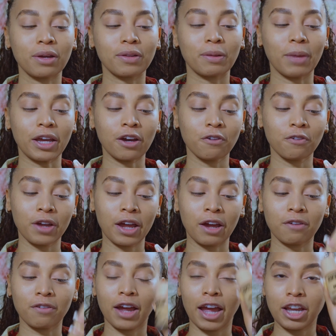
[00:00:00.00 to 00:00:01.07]
Makeup
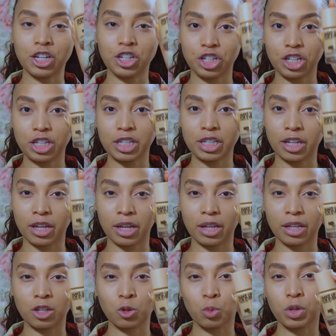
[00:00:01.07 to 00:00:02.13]
Forever HD Skin.
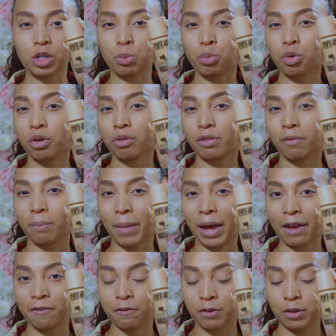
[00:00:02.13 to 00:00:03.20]
This one's more of a
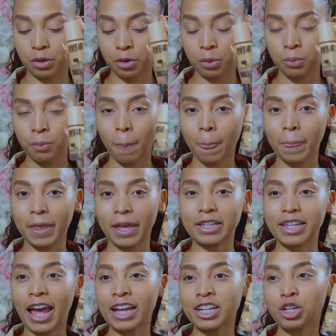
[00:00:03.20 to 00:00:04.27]
matte feel.
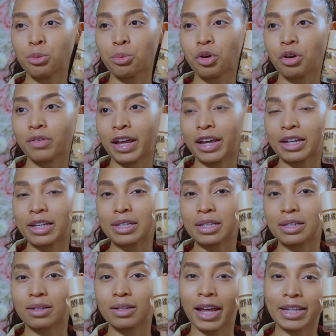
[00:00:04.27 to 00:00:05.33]
It's actually more of like
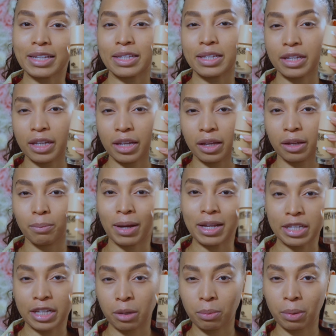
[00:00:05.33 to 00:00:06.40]
my
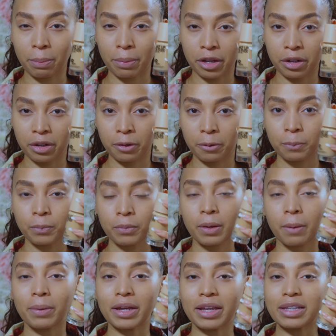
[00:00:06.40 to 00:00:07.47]
skin but better,
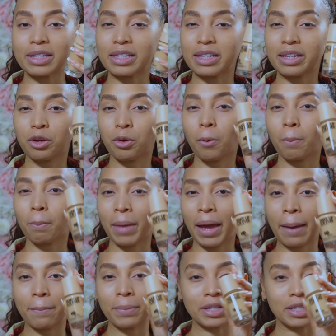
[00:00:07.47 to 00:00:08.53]
but it's still
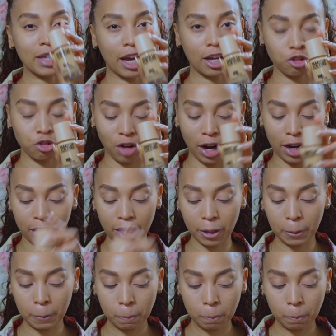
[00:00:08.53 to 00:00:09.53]
matte, but it's not drying.